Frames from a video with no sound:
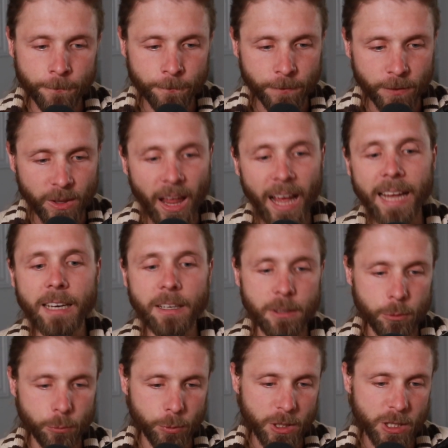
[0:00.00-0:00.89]

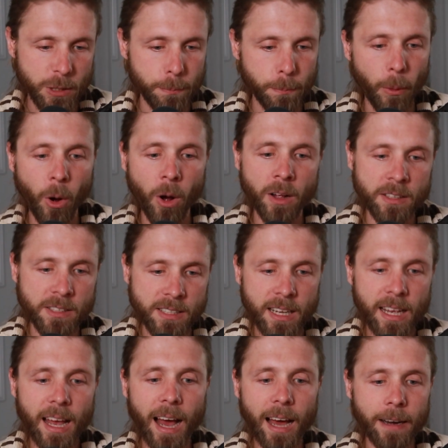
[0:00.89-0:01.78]
flight response,
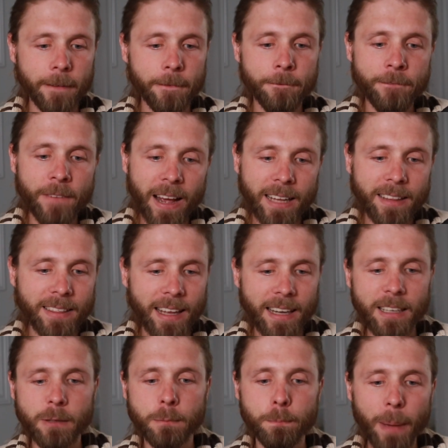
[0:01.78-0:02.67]
an effect
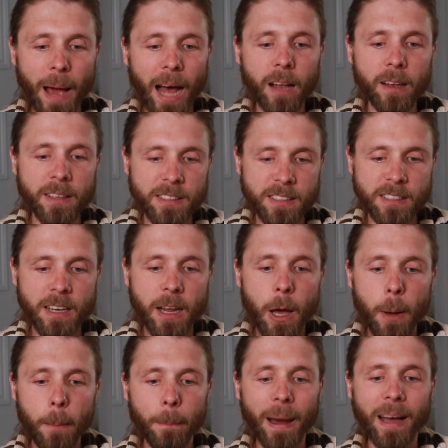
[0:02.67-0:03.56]
that is balanced
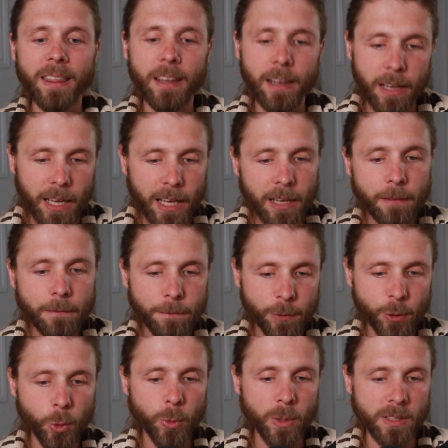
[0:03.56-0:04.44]
by the
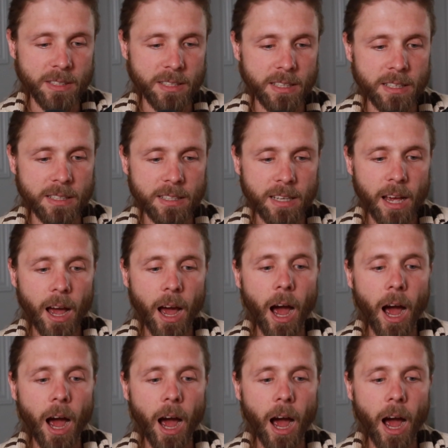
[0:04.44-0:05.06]
influences